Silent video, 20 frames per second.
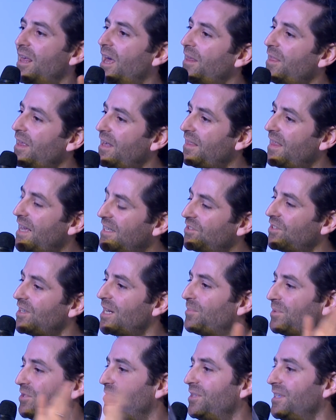think that's an
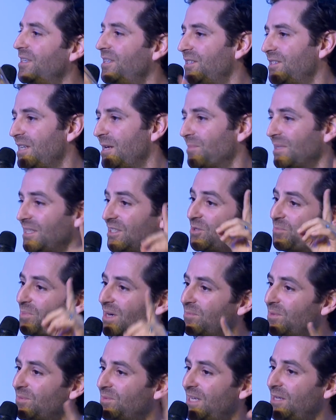opportunity statement. It's a
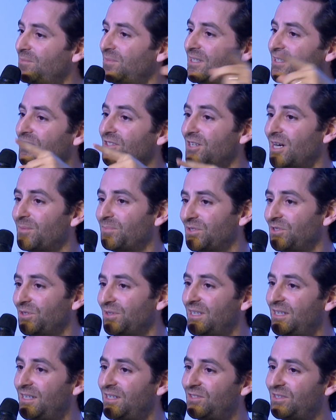problem statement, it's an
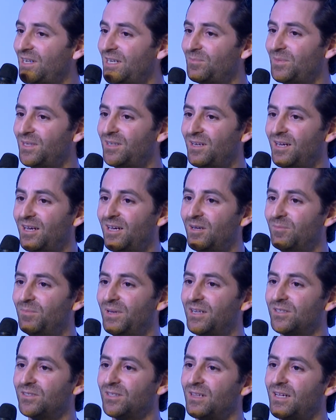opportunity statement,
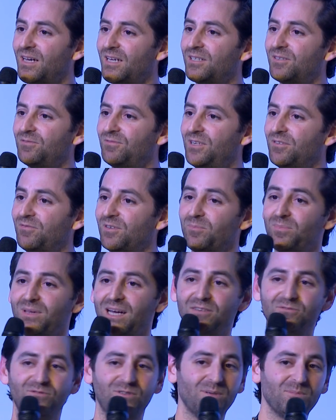because a lot of different
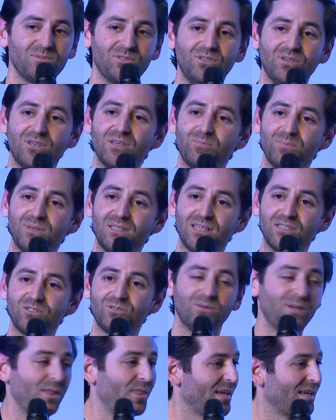platforms you could
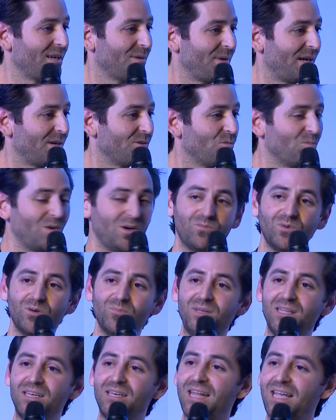potentially think about what will
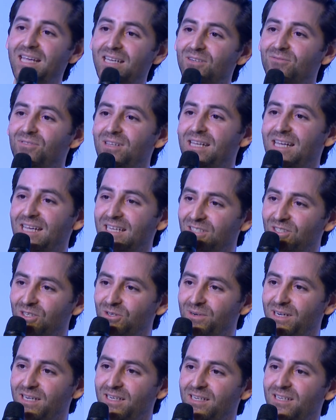be natively
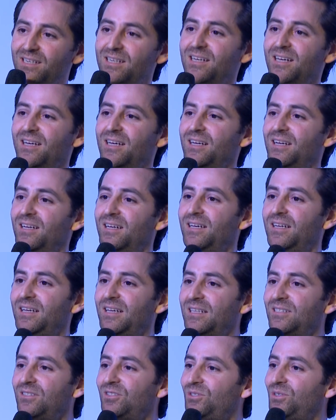integrated
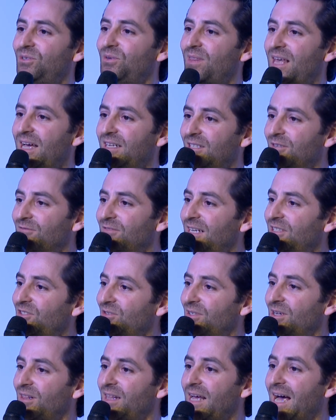into that device
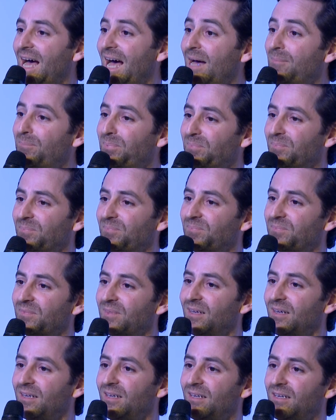or to the app
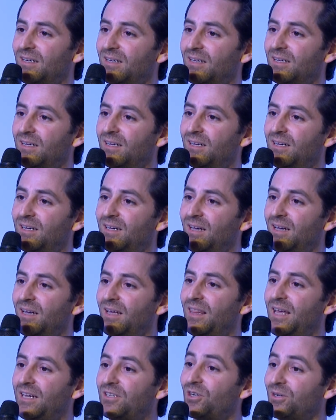
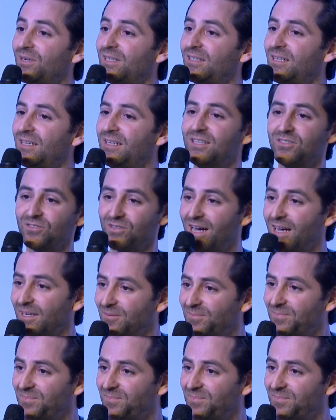that currently is not.